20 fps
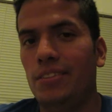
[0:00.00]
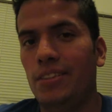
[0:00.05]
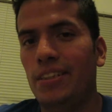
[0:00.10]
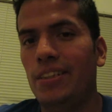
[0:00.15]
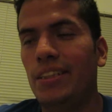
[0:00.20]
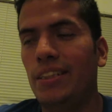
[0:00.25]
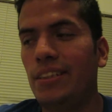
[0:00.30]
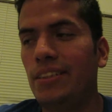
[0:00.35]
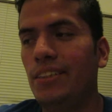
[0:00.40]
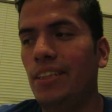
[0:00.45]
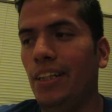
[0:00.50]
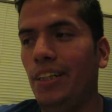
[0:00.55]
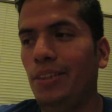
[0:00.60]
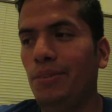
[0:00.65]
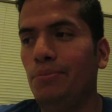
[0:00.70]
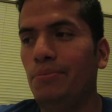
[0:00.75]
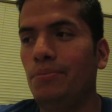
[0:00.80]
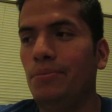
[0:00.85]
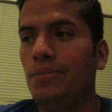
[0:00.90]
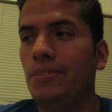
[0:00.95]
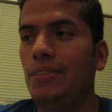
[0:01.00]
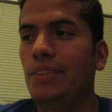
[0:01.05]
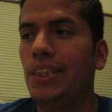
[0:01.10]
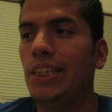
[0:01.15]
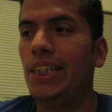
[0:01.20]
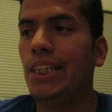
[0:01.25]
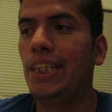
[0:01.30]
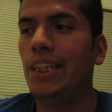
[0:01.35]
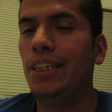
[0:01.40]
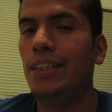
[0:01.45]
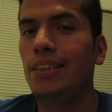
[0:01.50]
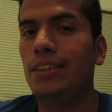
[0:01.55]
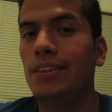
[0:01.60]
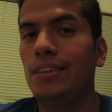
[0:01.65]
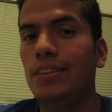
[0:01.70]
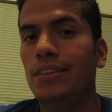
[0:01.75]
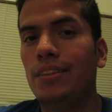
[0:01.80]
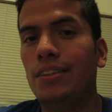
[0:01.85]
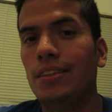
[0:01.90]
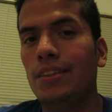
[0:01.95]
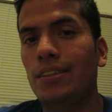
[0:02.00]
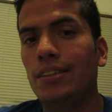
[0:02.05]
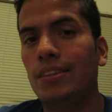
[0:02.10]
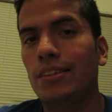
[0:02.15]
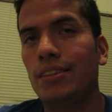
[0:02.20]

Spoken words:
at that time, and